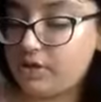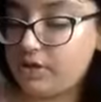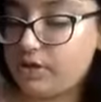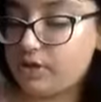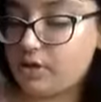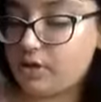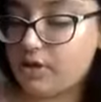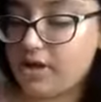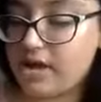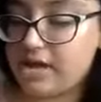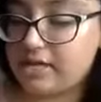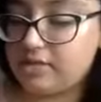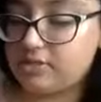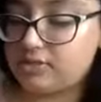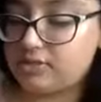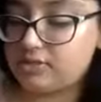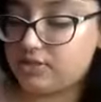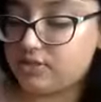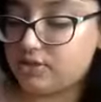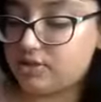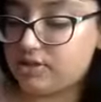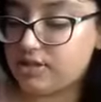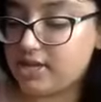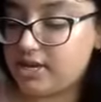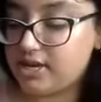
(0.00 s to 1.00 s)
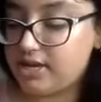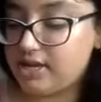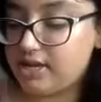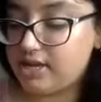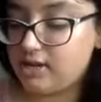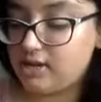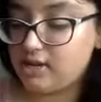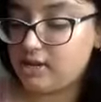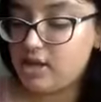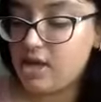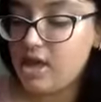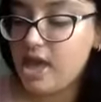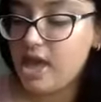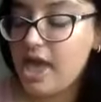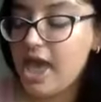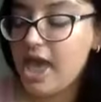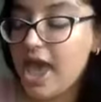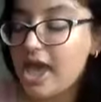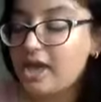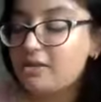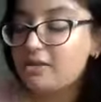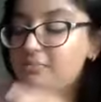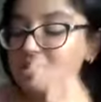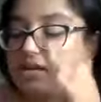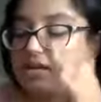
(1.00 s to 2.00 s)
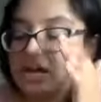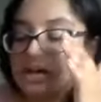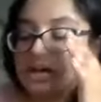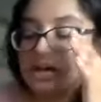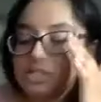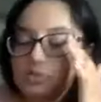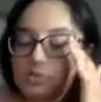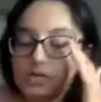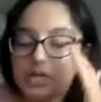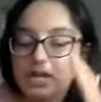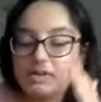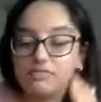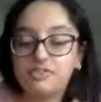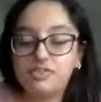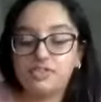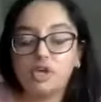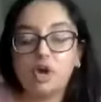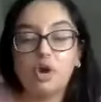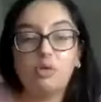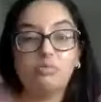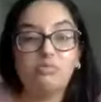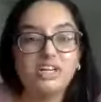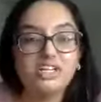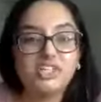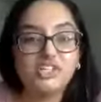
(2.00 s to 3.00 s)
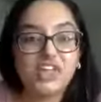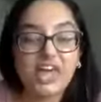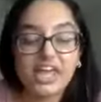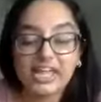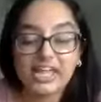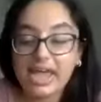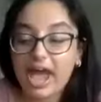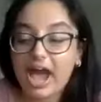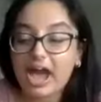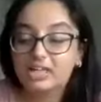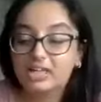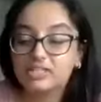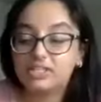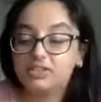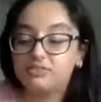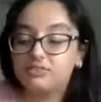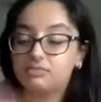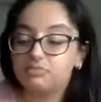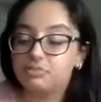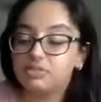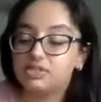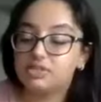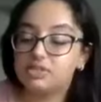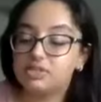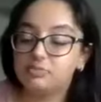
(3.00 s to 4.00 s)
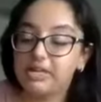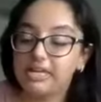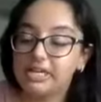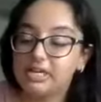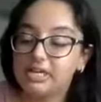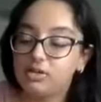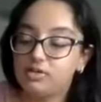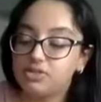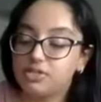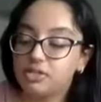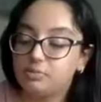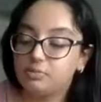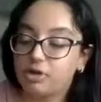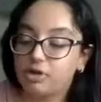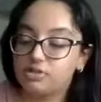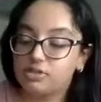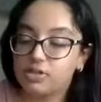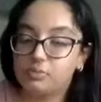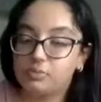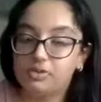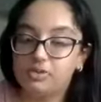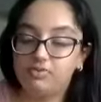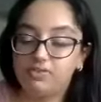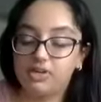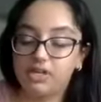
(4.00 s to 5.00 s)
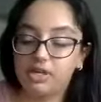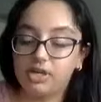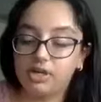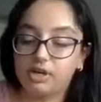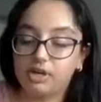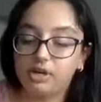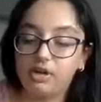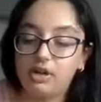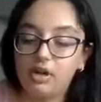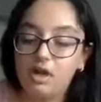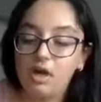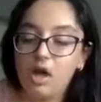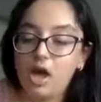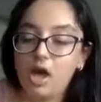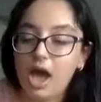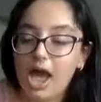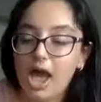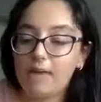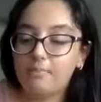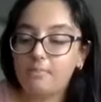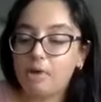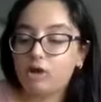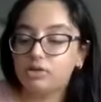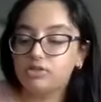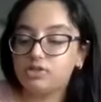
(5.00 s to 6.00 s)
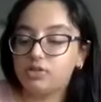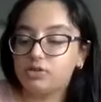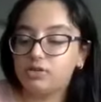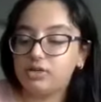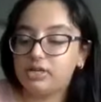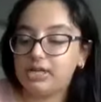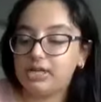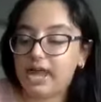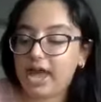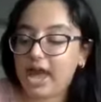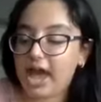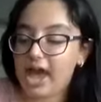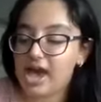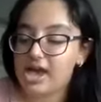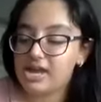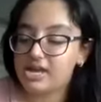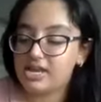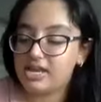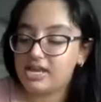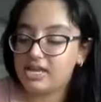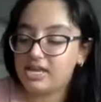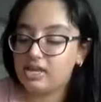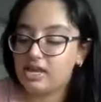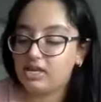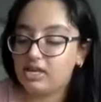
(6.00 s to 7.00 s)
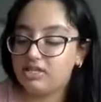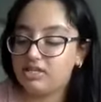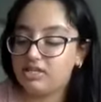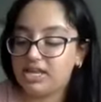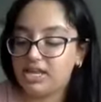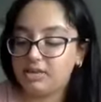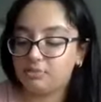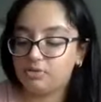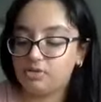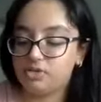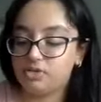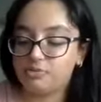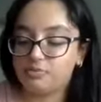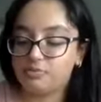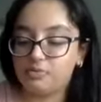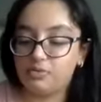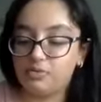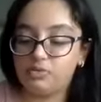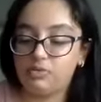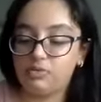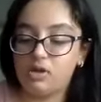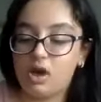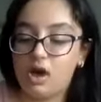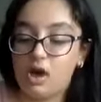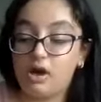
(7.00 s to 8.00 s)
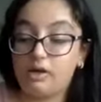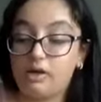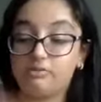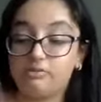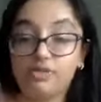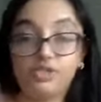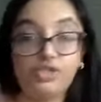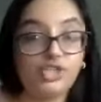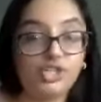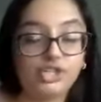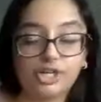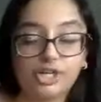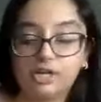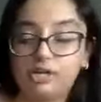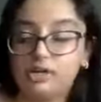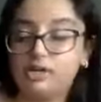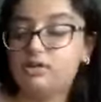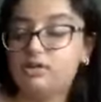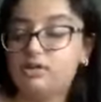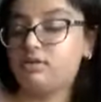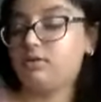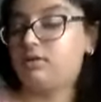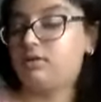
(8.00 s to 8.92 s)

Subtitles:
gonna go ahead and stir that in. And because we have so much like acid from the tomatoes and the balsamic vinegar, I'm also gonna add in a tablespoon of sugar.